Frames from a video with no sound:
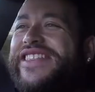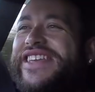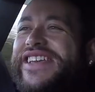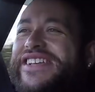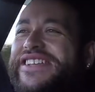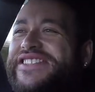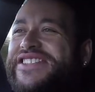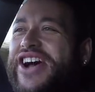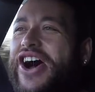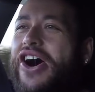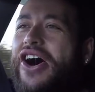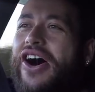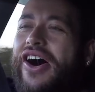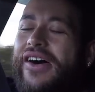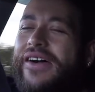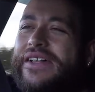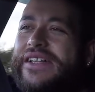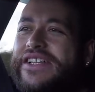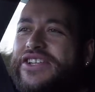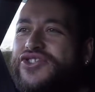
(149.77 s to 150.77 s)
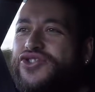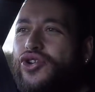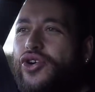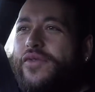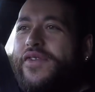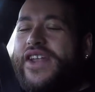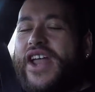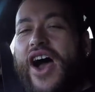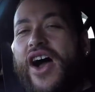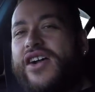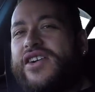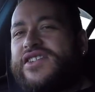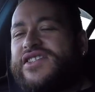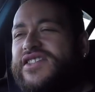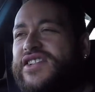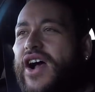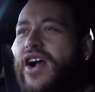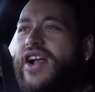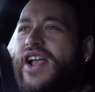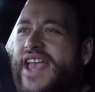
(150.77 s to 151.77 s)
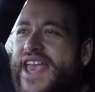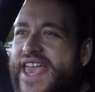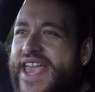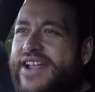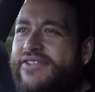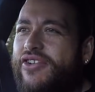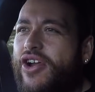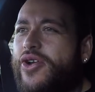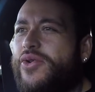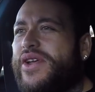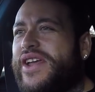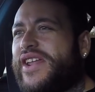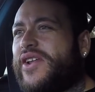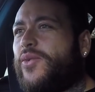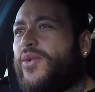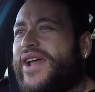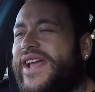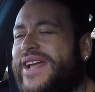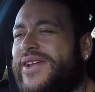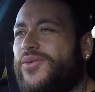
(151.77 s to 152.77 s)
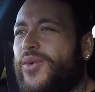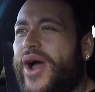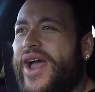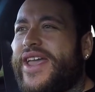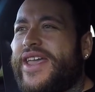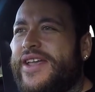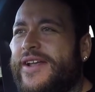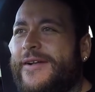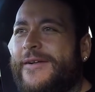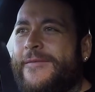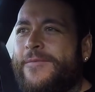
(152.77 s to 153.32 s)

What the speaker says: these are sort of an unsung hero in a weird way.